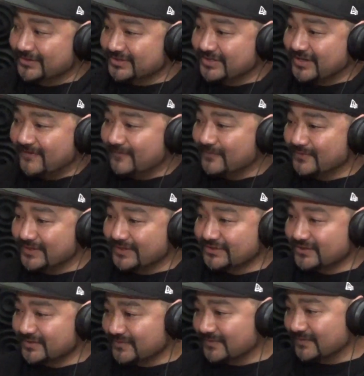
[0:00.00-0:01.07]
just have all these
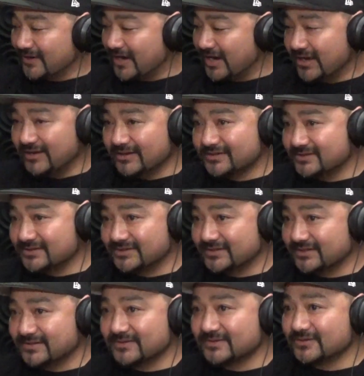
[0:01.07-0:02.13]
little eyelets
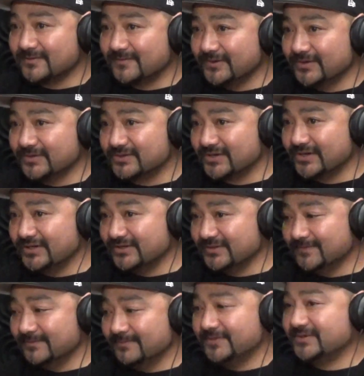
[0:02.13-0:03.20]
just on top of your trays,
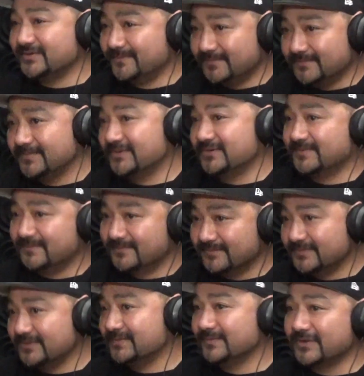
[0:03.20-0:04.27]
pss, pss,
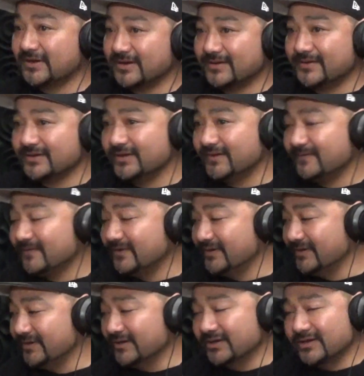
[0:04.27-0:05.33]
pss, kind of thing, every
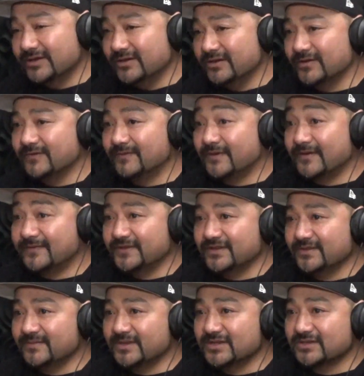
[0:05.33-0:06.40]
5-10
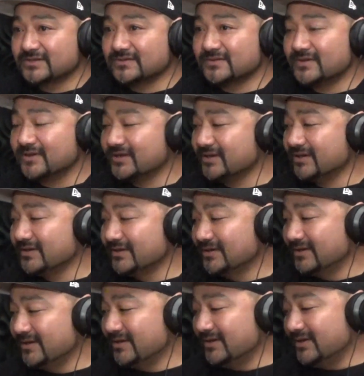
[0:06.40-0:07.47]
minutes sort of thing.
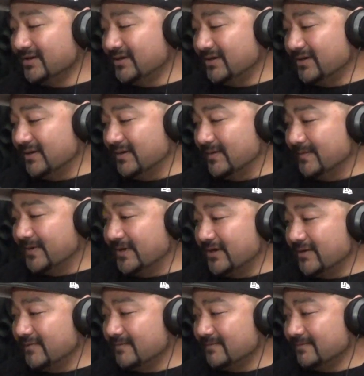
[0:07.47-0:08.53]
But
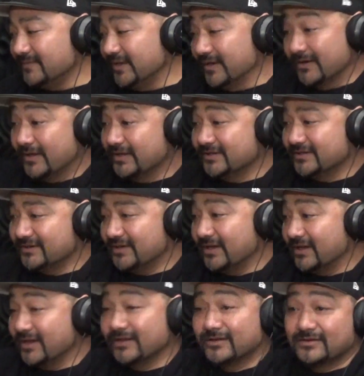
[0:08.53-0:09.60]
that's,
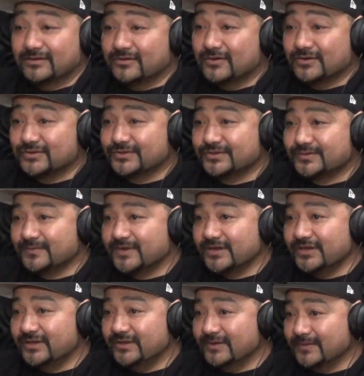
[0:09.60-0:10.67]
again, costs
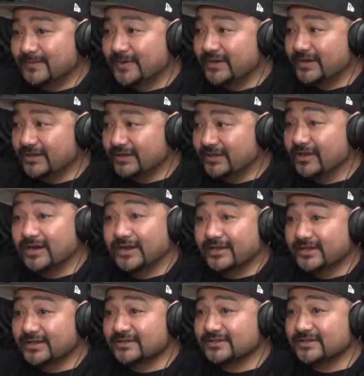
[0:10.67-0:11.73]
money, but the
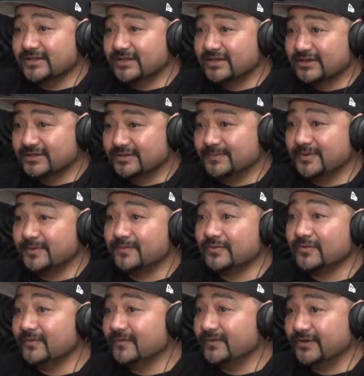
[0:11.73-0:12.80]
idea's there. It's been
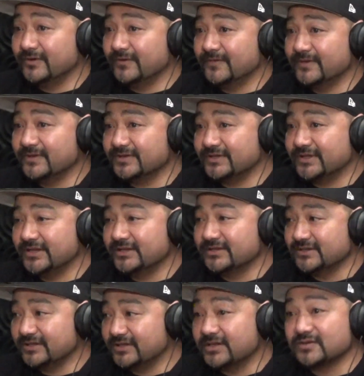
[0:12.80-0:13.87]
proven over the States.
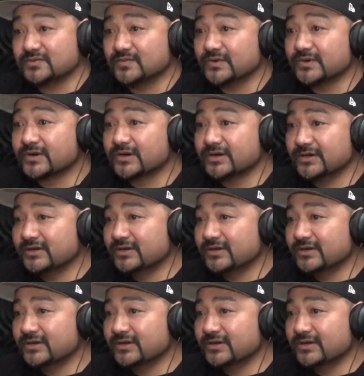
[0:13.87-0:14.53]
It does work.